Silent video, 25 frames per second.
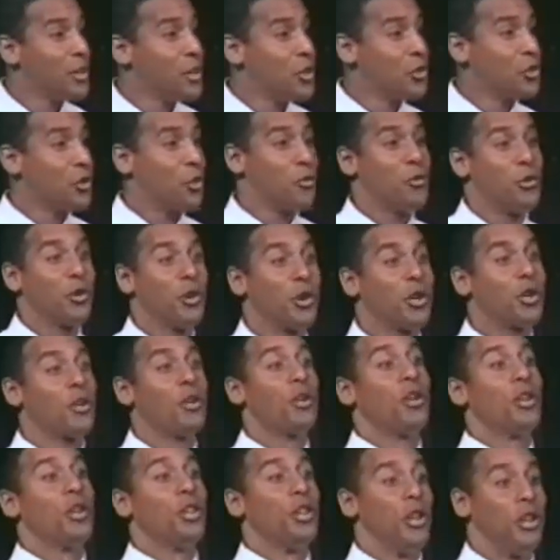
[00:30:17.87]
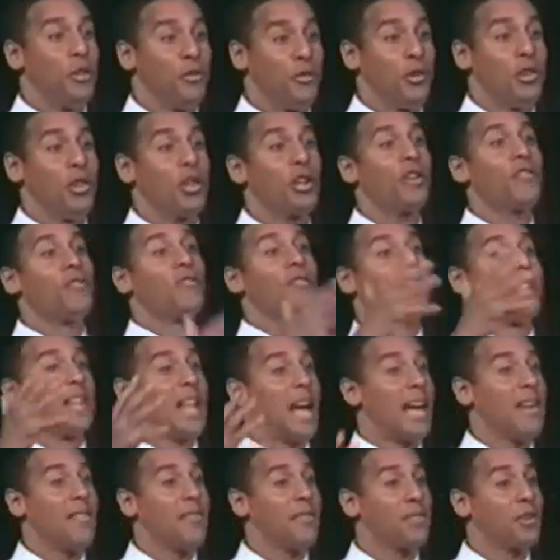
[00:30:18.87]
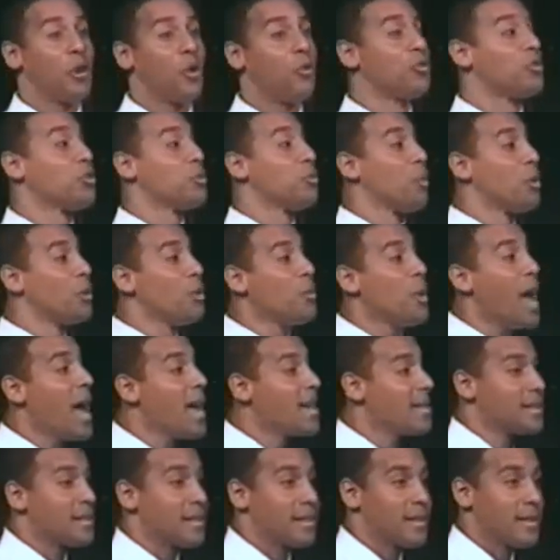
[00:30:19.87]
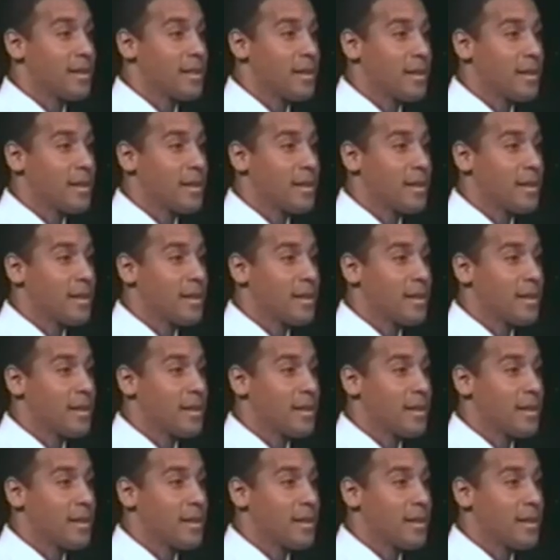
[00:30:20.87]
So if you're looking for life, go to the one who has it.